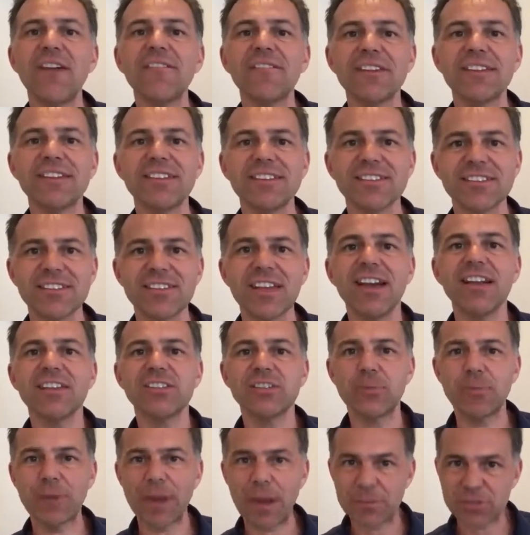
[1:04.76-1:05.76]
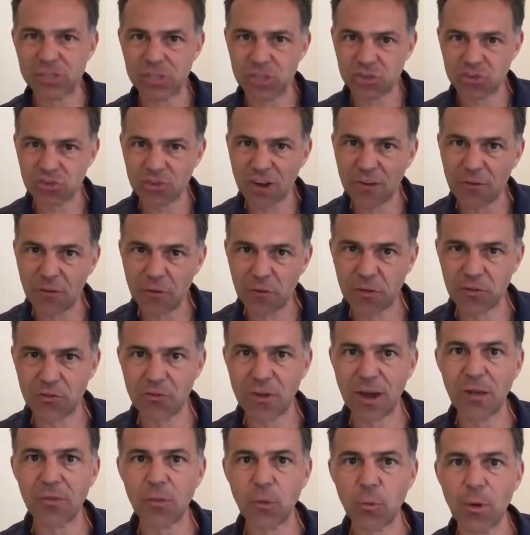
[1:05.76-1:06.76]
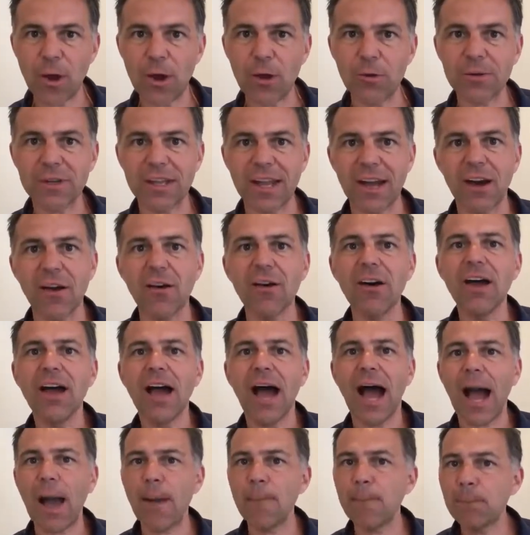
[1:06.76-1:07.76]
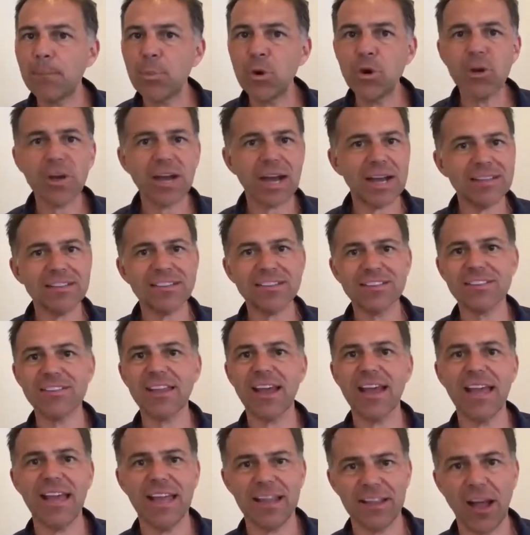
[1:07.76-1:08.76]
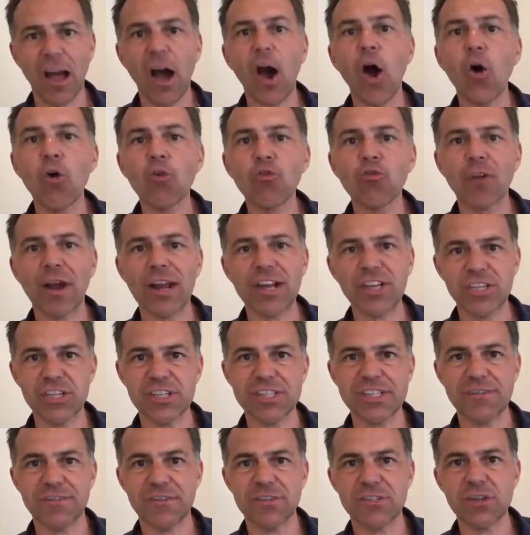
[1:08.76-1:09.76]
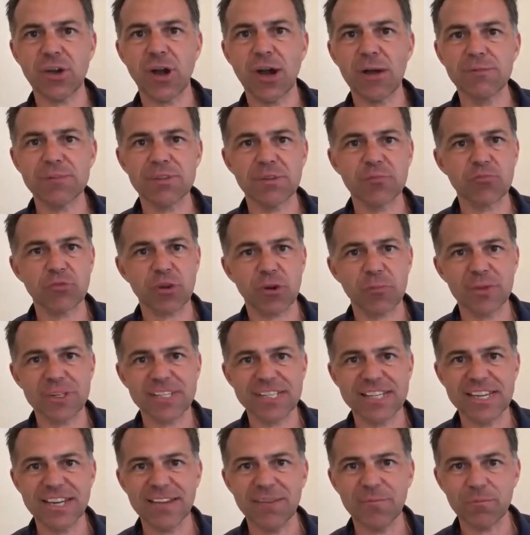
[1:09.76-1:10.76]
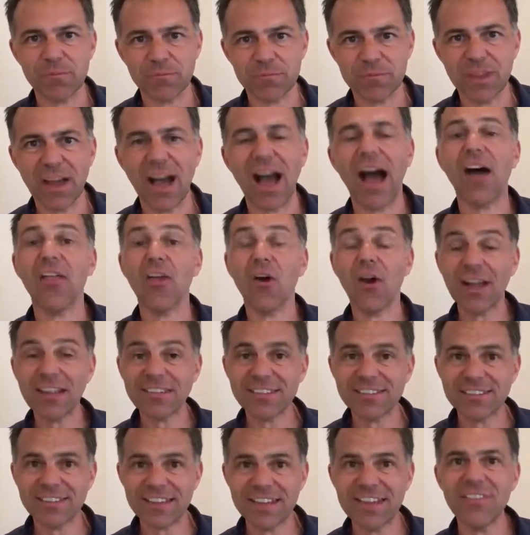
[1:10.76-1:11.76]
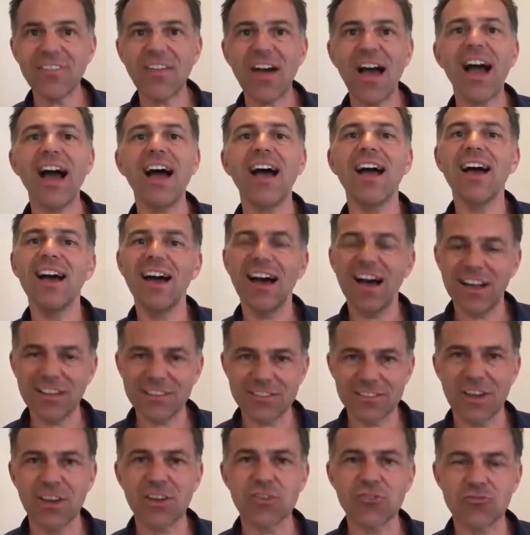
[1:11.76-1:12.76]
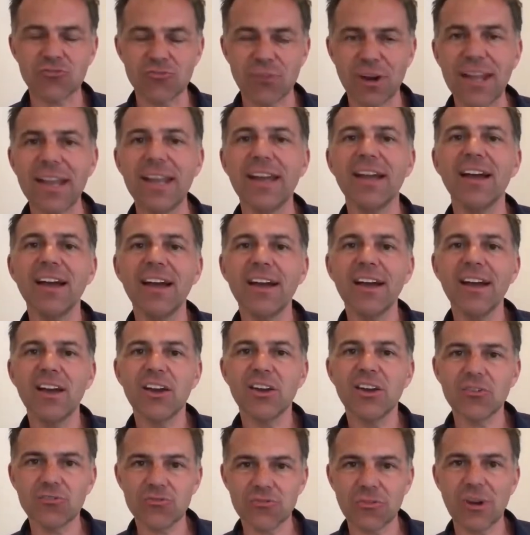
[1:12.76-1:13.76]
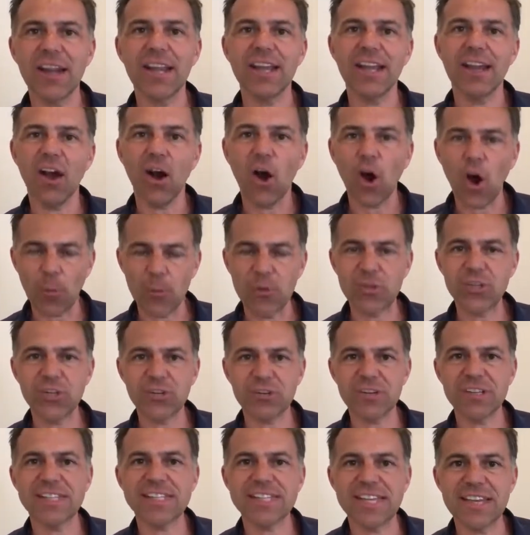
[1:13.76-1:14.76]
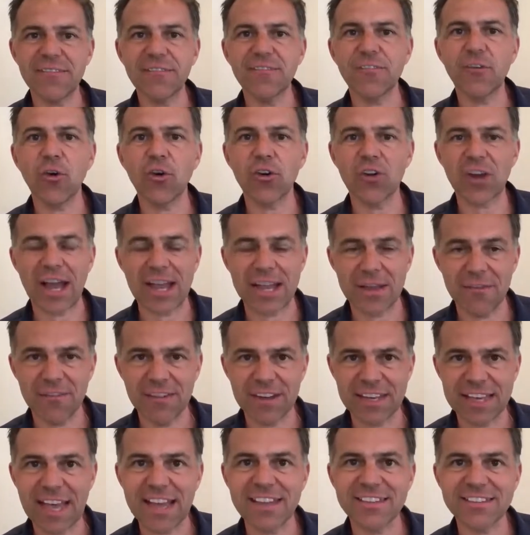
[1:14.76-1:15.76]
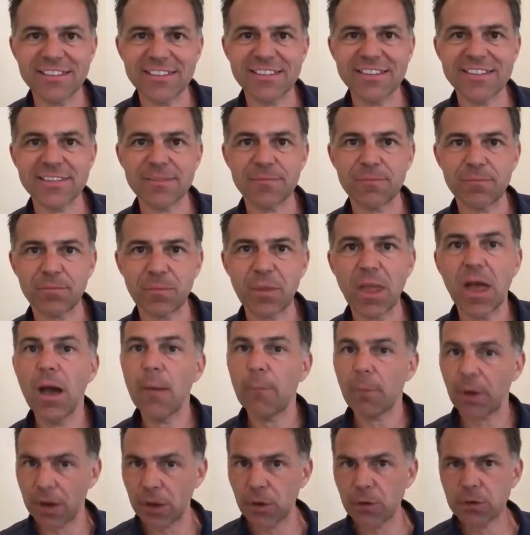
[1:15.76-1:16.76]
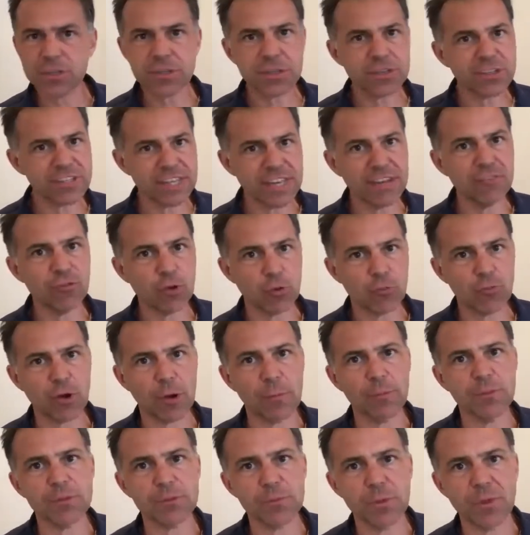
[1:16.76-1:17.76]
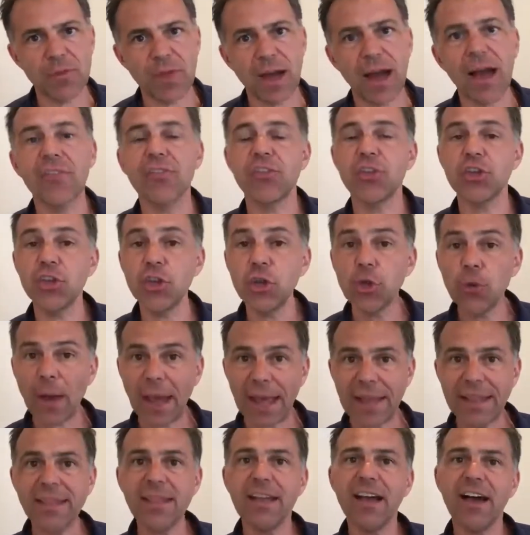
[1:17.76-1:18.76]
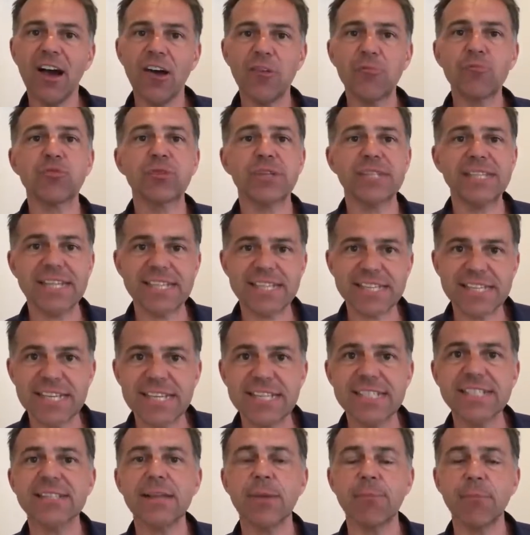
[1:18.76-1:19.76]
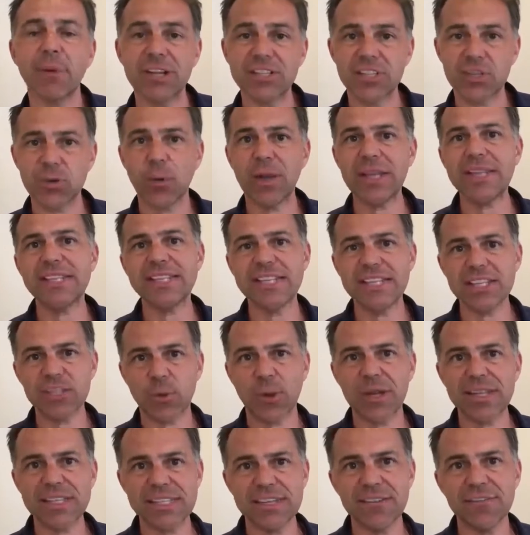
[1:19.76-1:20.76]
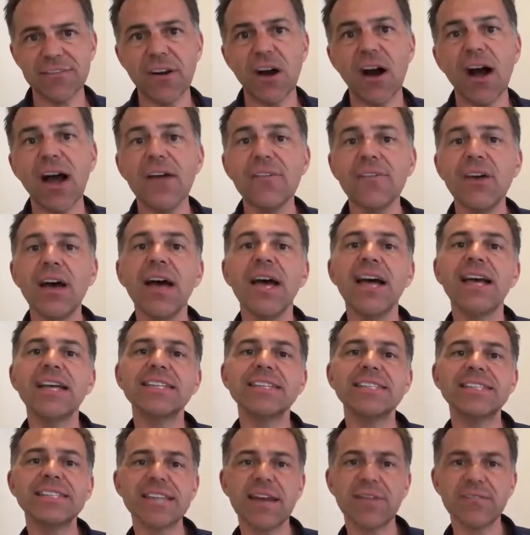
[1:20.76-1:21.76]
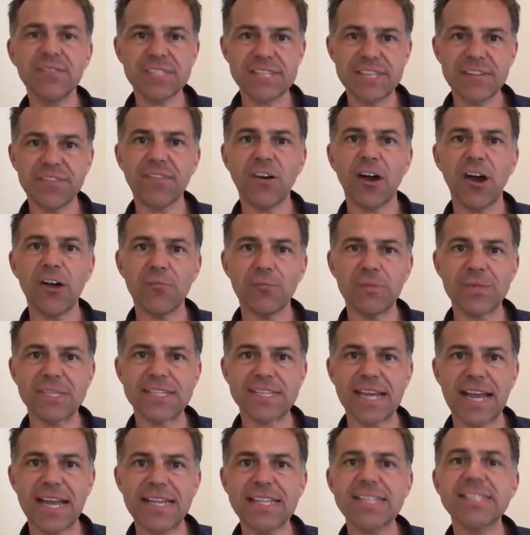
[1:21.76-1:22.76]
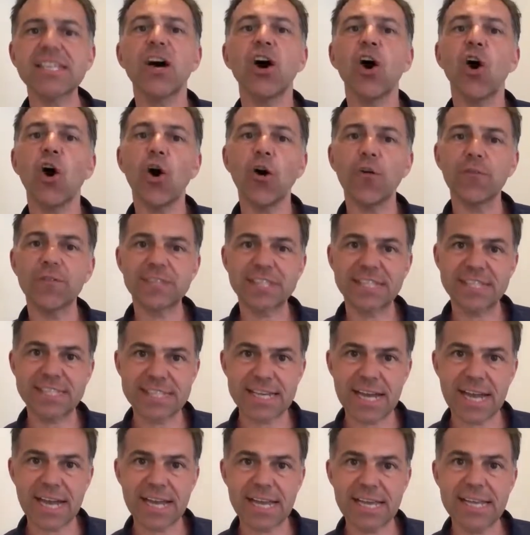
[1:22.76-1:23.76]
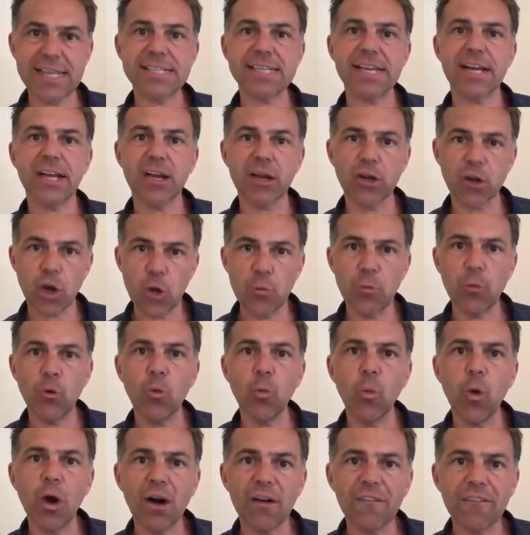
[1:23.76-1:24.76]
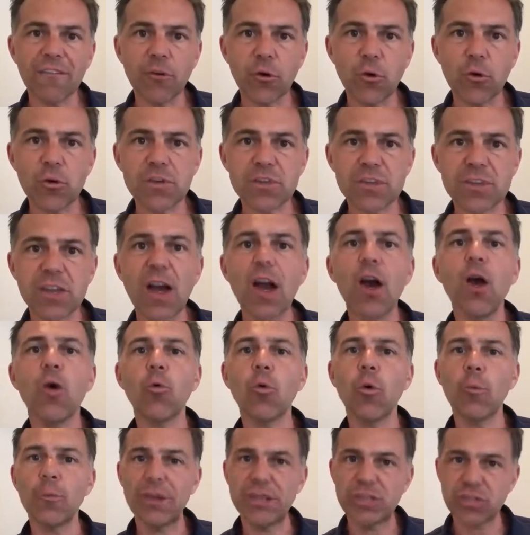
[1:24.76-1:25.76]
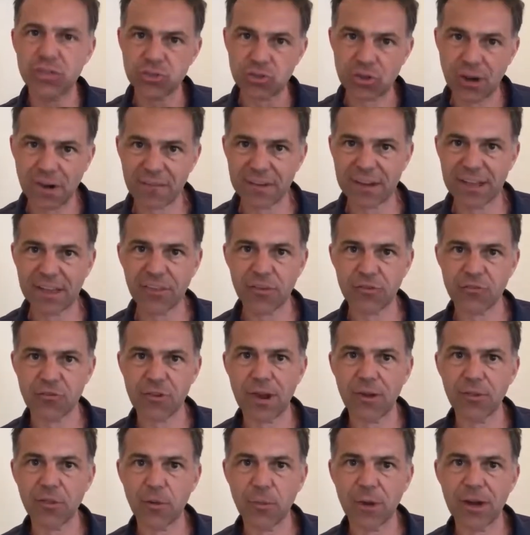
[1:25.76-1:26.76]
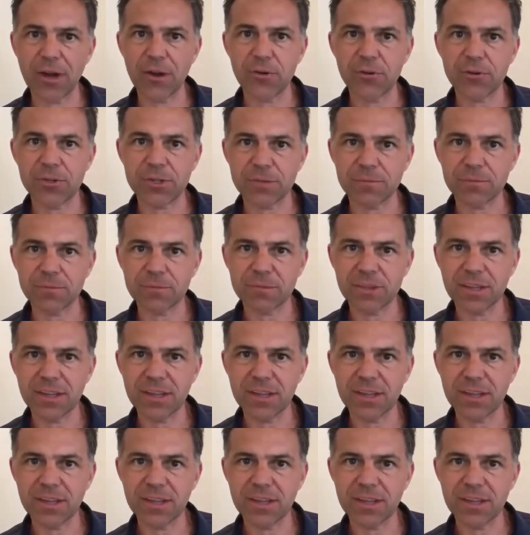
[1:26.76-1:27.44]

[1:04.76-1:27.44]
travellers to be able to travel throughout the world now and book and stay in a whole range of different types of property. And I see that as a great, great opportunity for guests. But I also see real problems with that. The UN have predicted that by 2025, 75% of today's global workforce will be travelling throughout the world.